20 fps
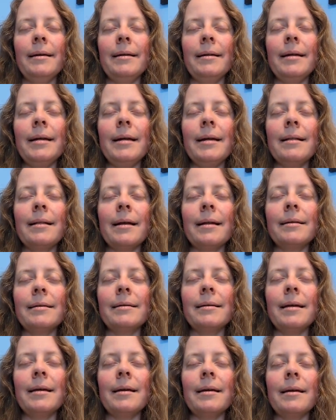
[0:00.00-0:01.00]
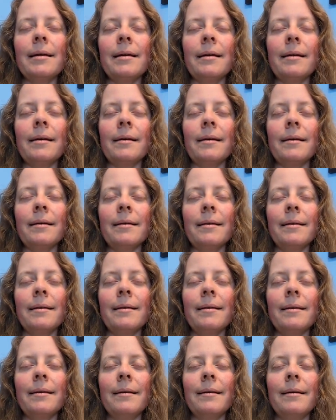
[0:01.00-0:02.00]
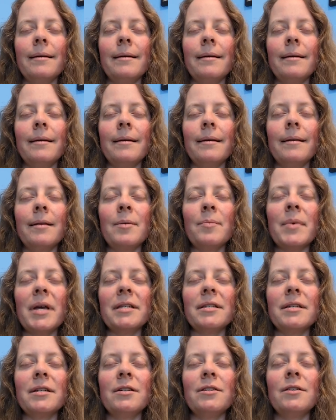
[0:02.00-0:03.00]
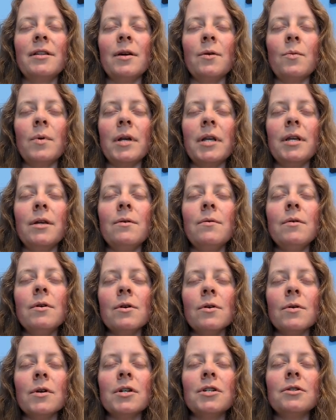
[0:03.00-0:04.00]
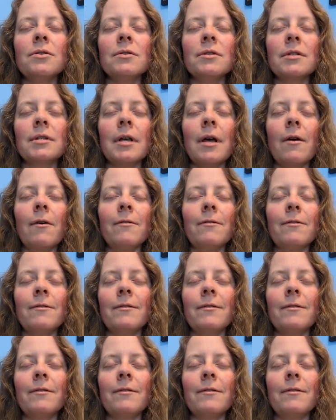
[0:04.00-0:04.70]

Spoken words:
Letting that sink in. The message that when you nourish yourself,